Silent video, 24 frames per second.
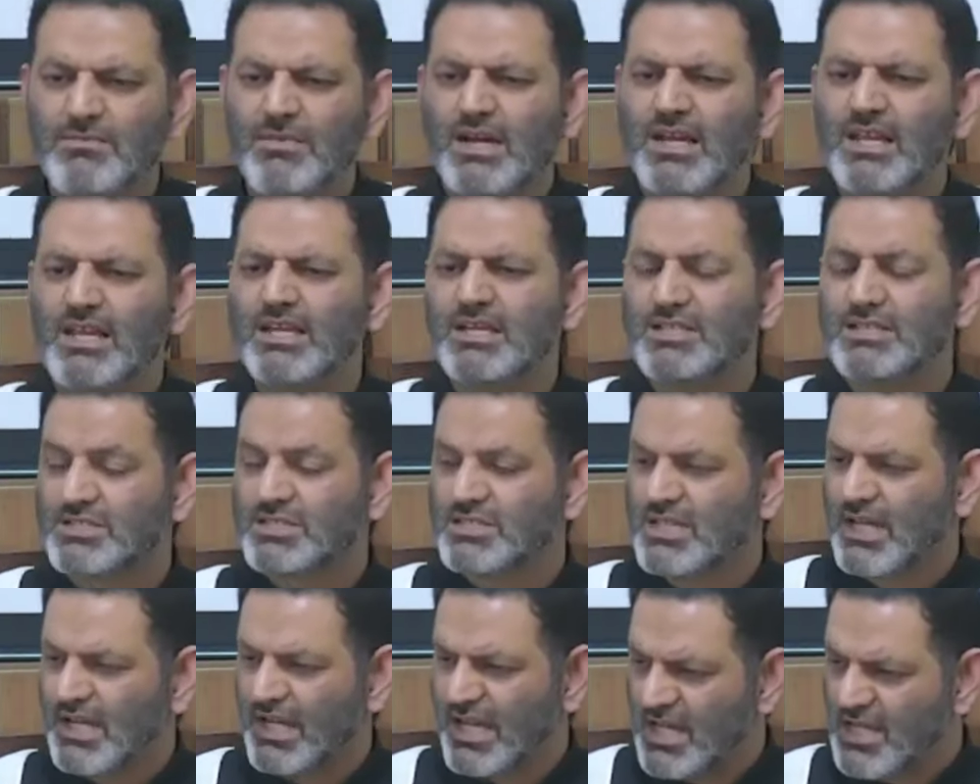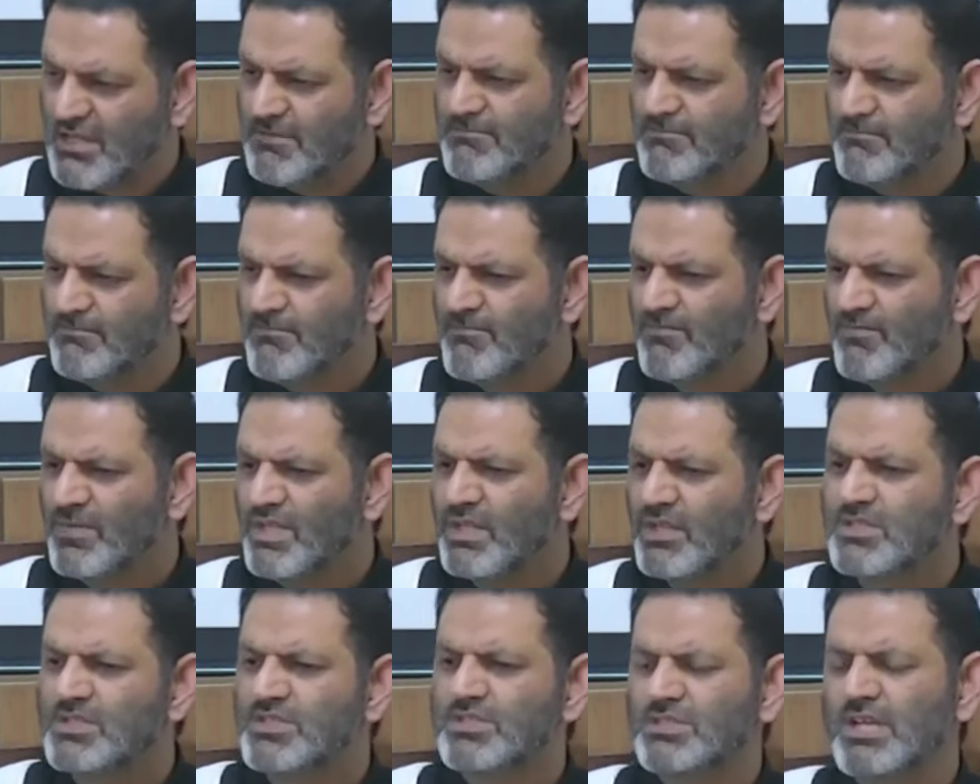alayhi salam
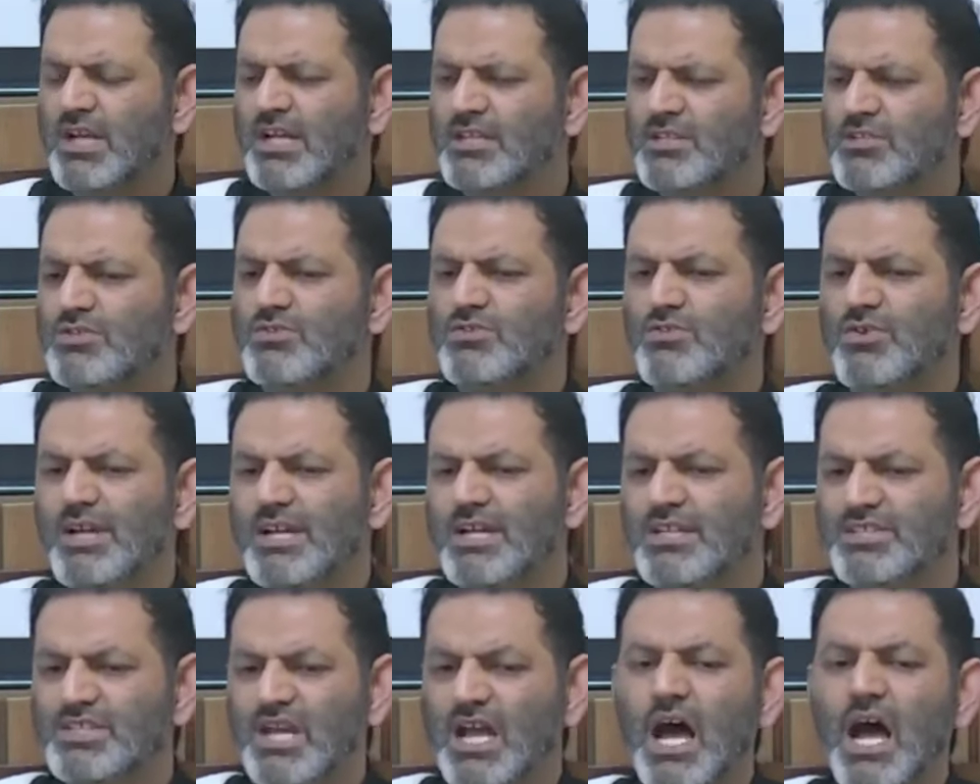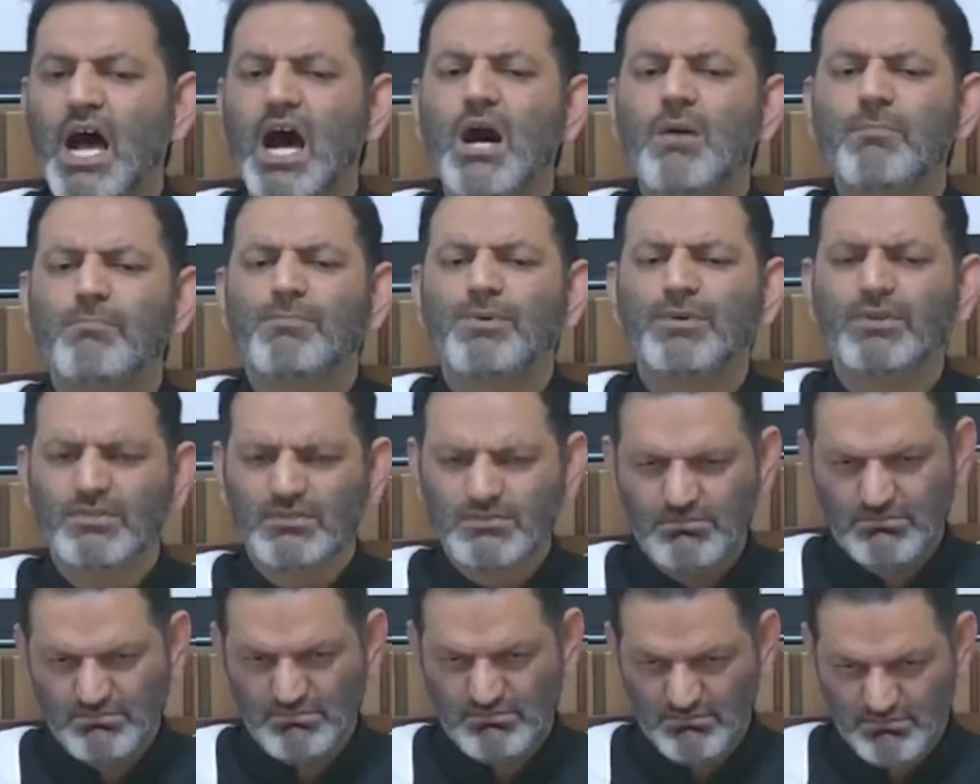said to his Ab
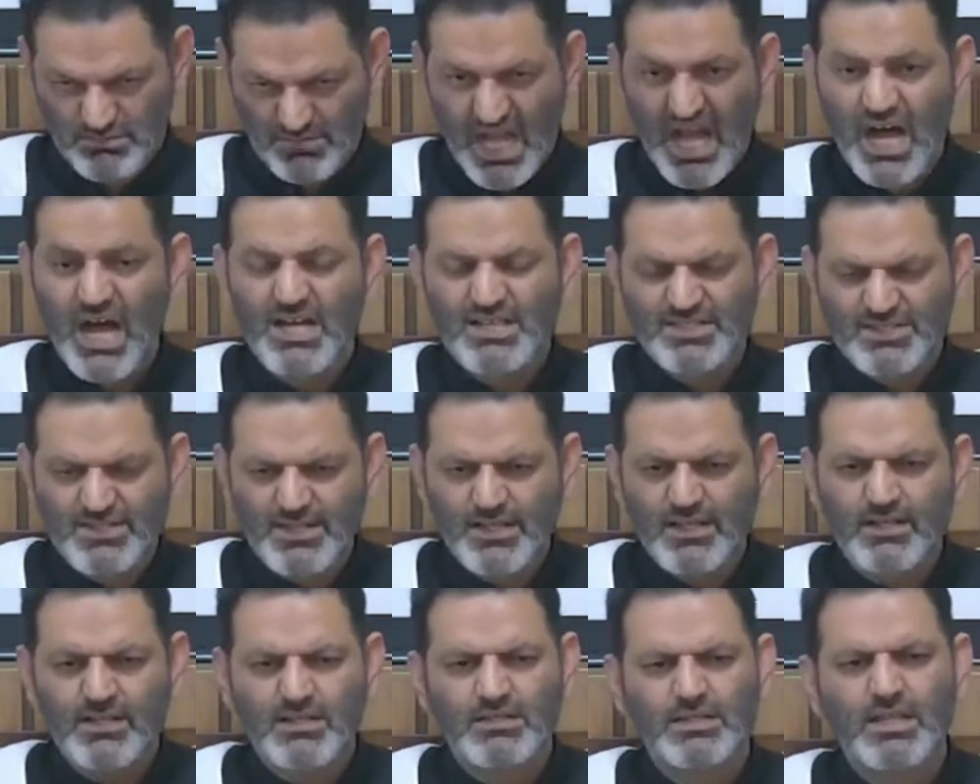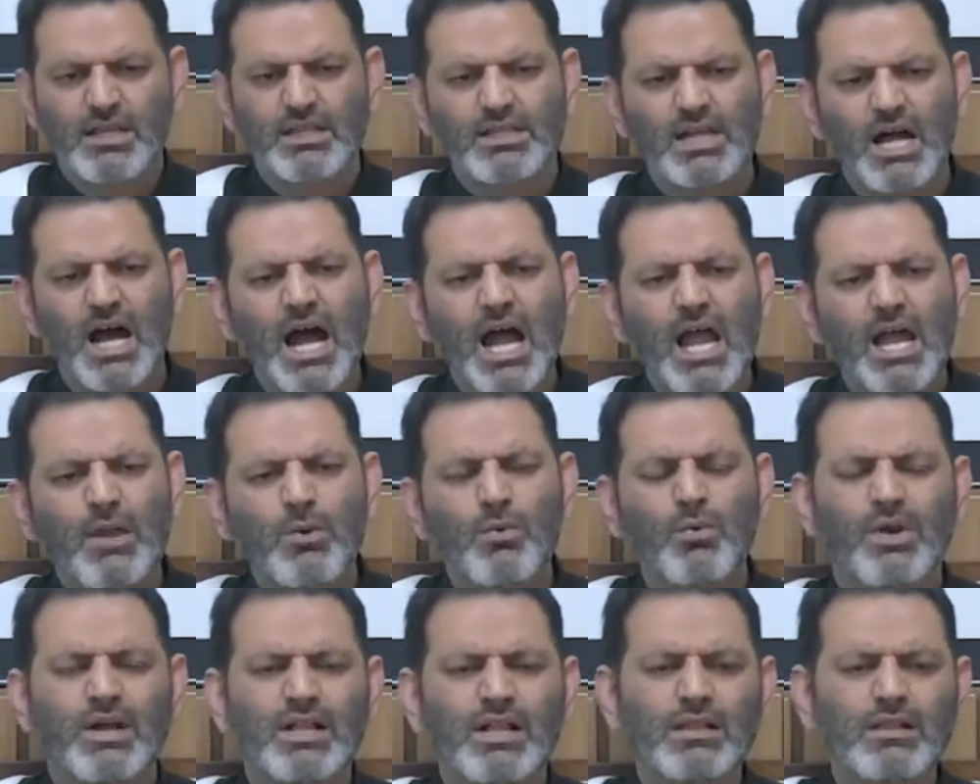Azar that I
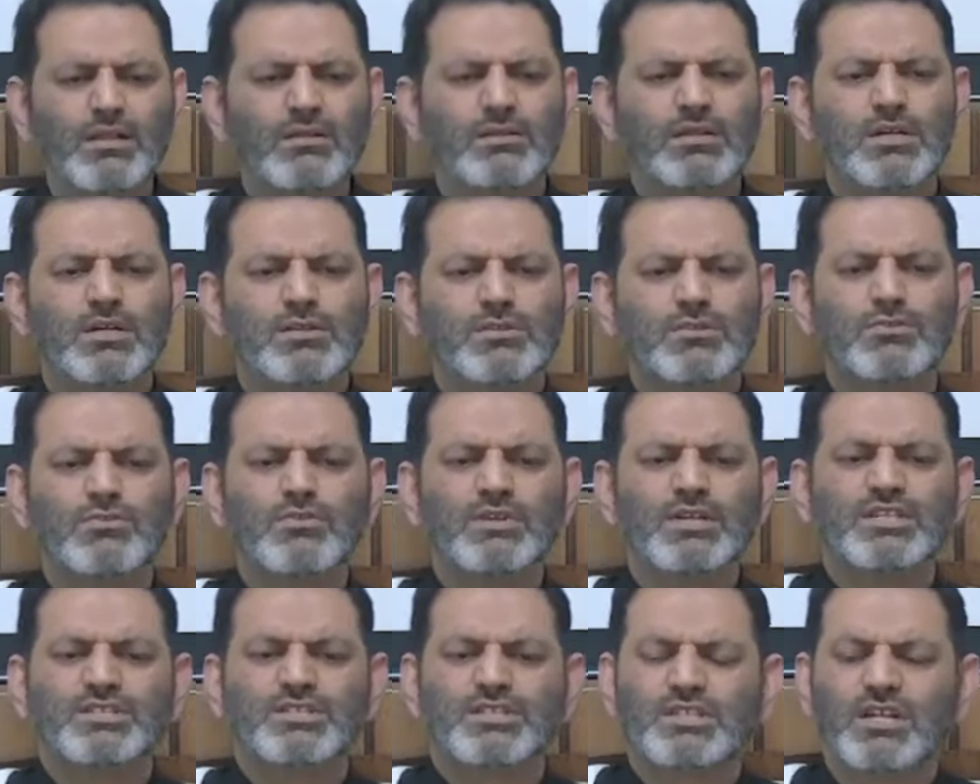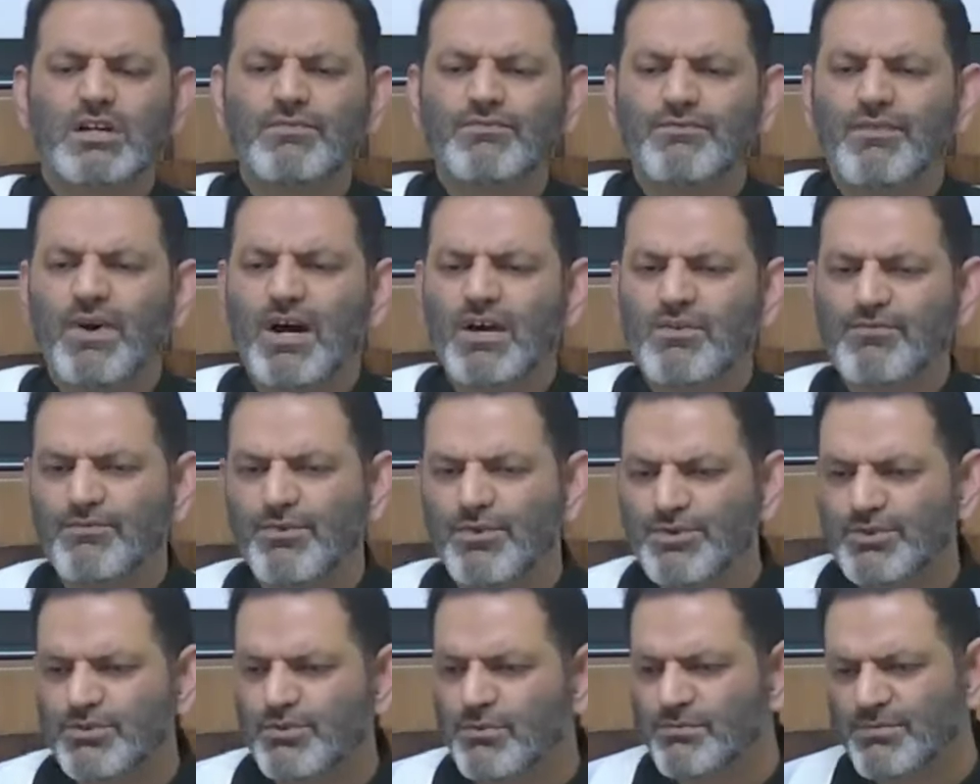will do istighfar
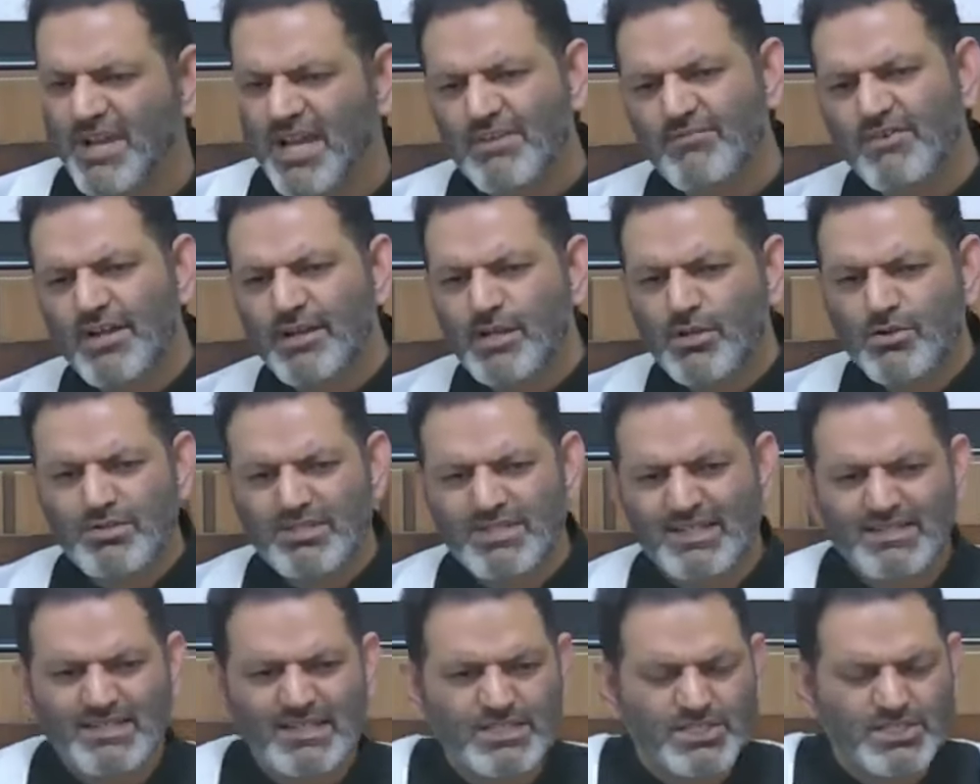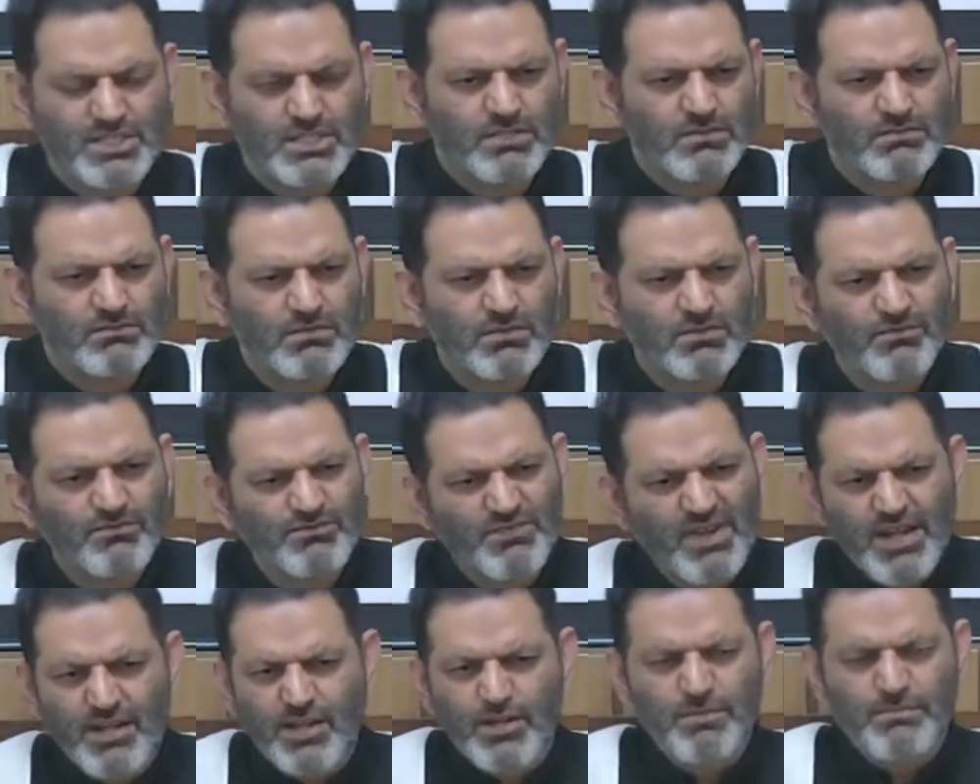for you. Pay very good attention.
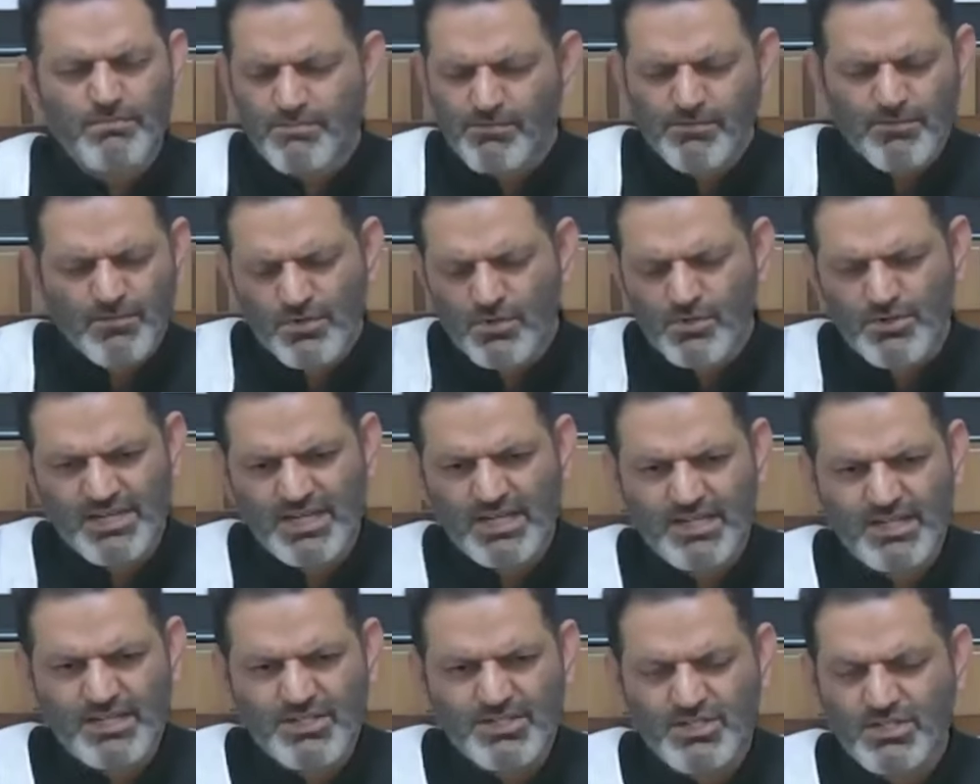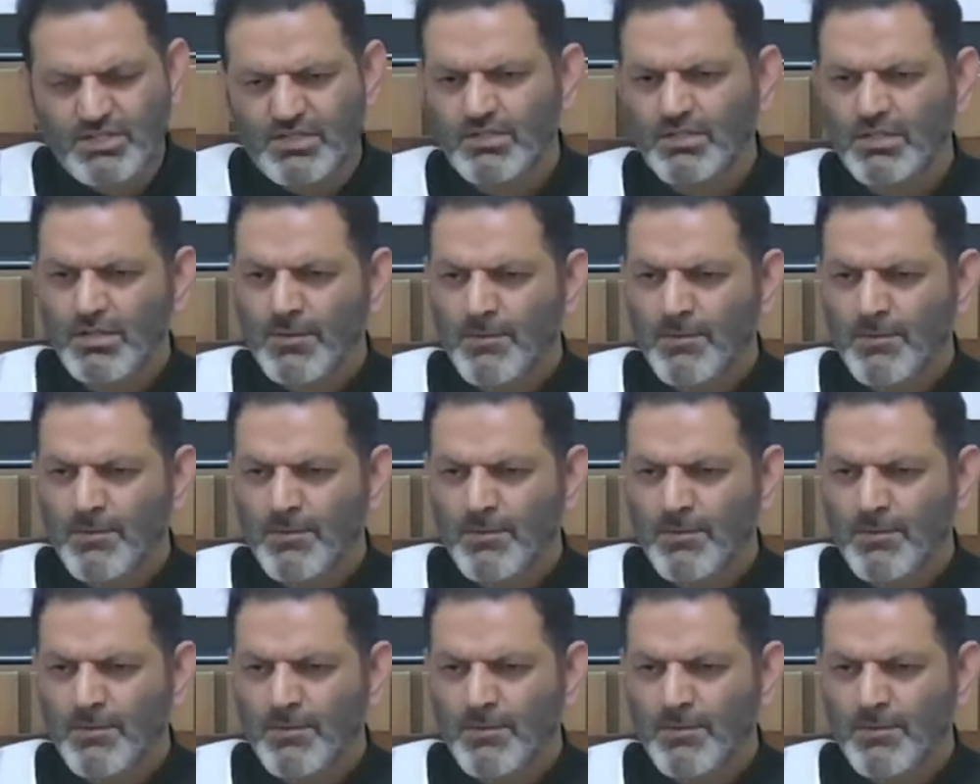Very good attention.